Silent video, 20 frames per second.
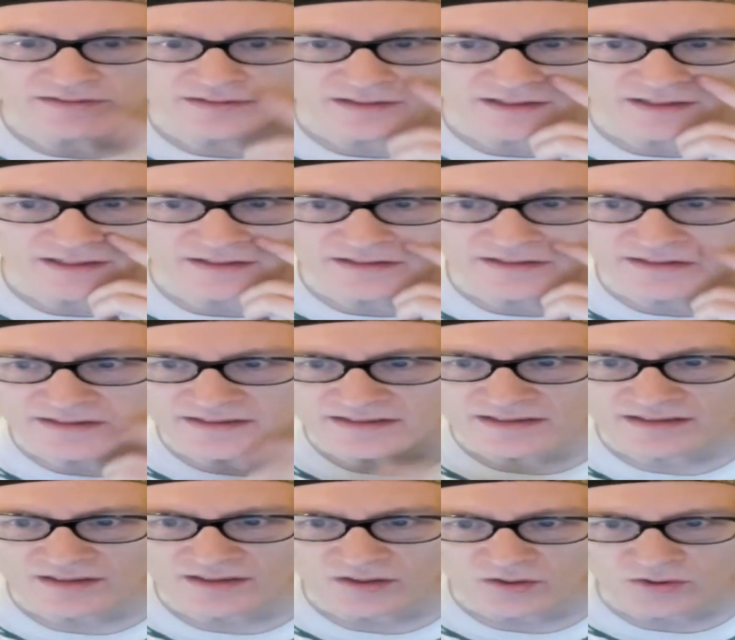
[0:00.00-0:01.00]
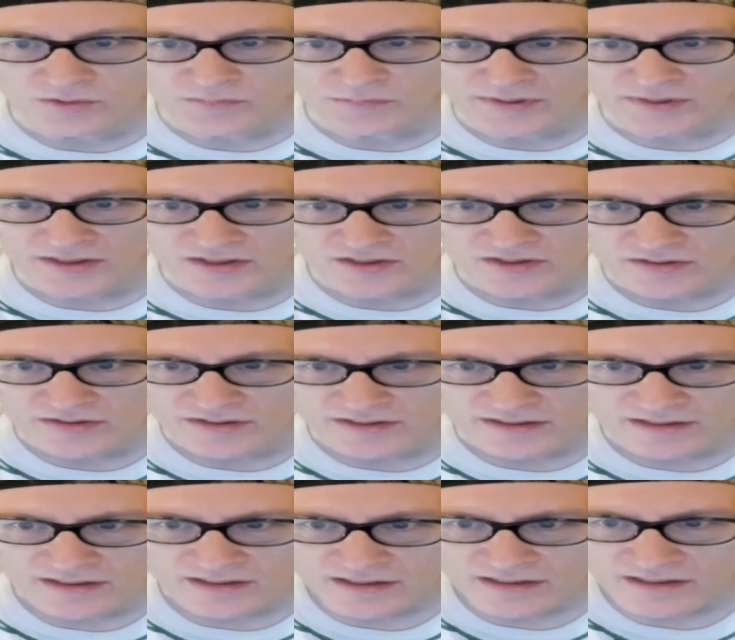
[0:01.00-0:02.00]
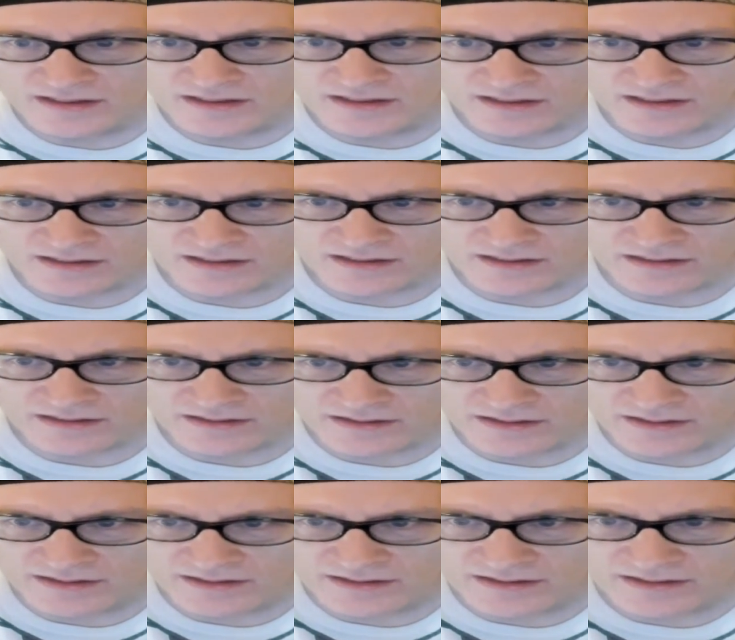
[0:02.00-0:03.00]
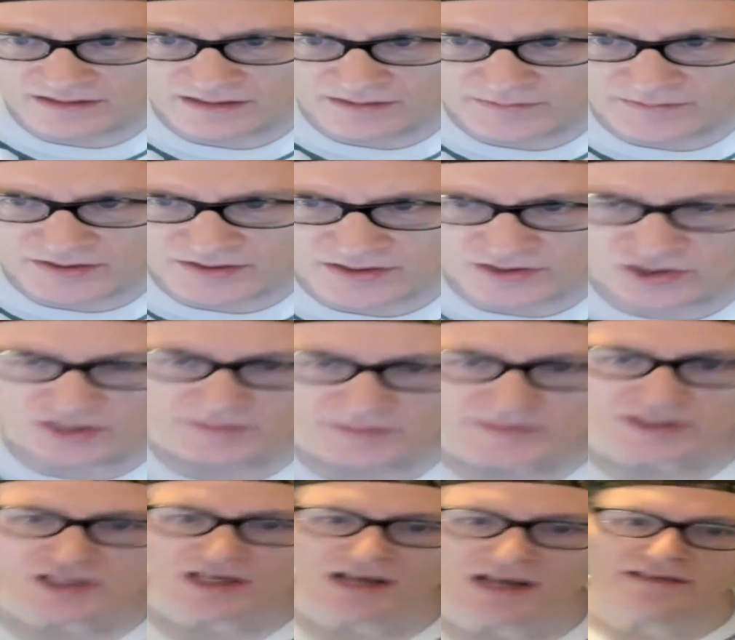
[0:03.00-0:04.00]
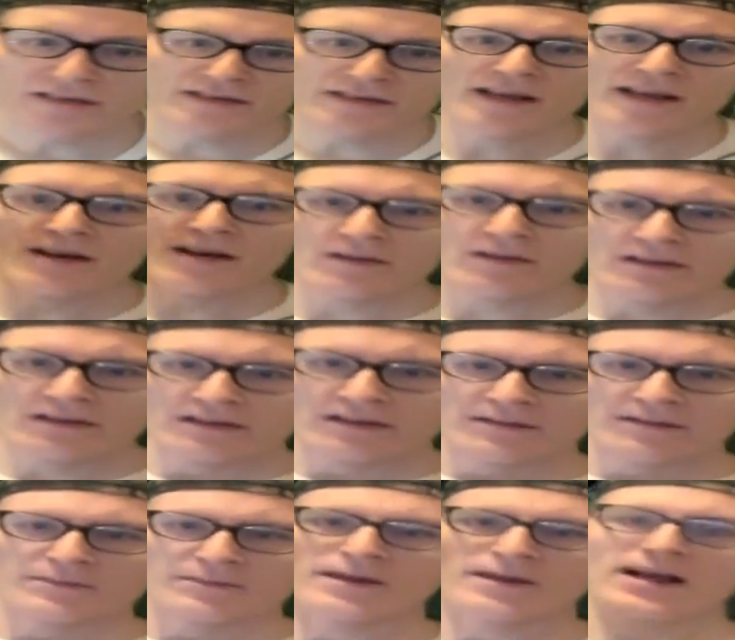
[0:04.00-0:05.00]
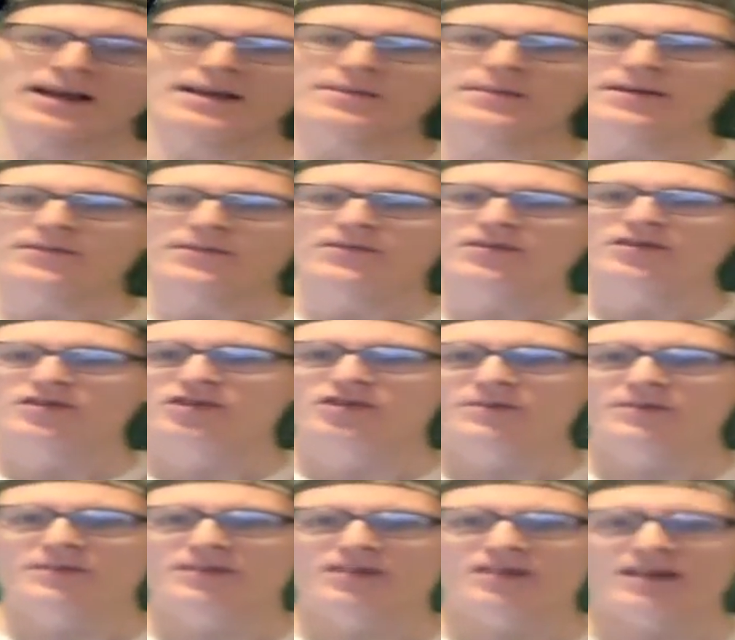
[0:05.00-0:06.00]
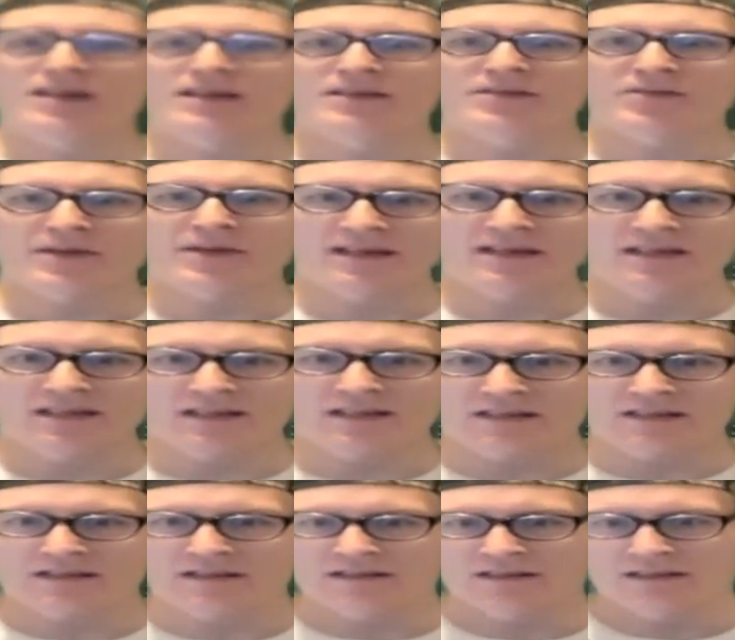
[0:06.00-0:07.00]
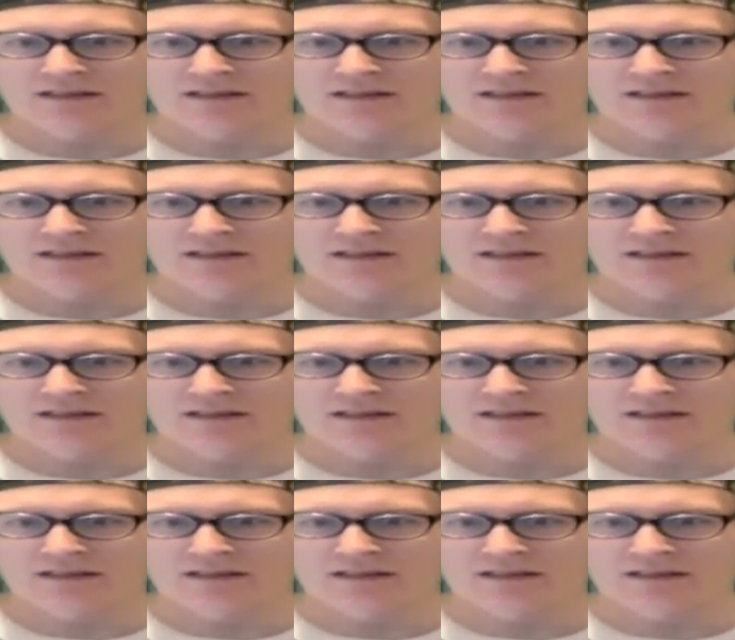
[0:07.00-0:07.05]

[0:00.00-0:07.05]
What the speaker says: And this is an old picture that there's a Jimmy John's now. I ate my first Jimmy John's right here.